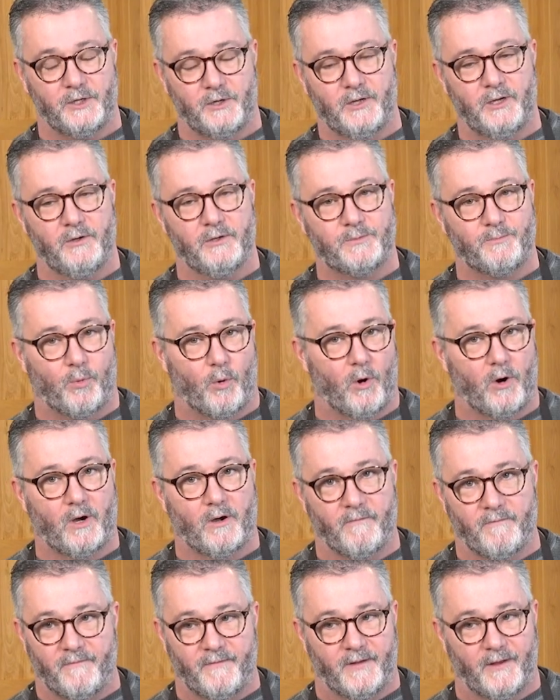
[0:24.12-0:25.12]
you can use pork
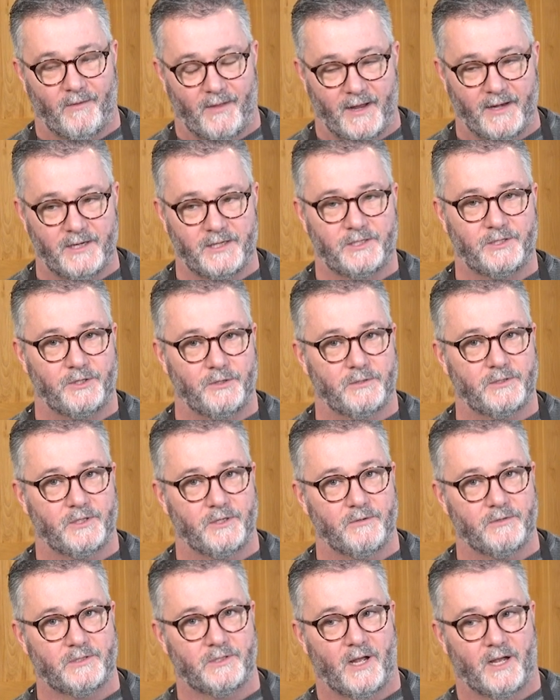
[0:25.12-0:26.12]
or veal. I just choose to
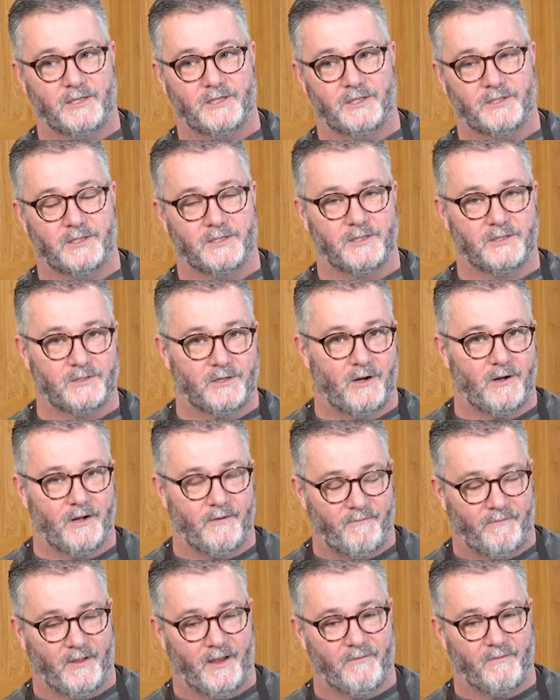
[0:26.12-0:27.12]
use sausage because it's already
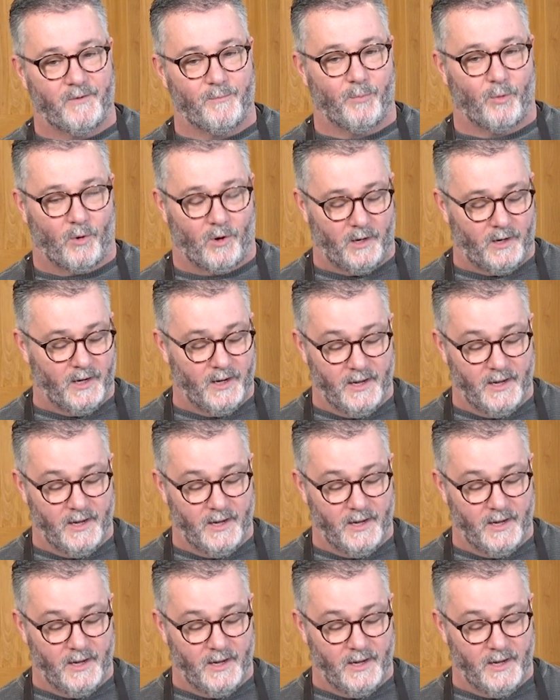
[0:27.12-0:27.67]
flavored pork.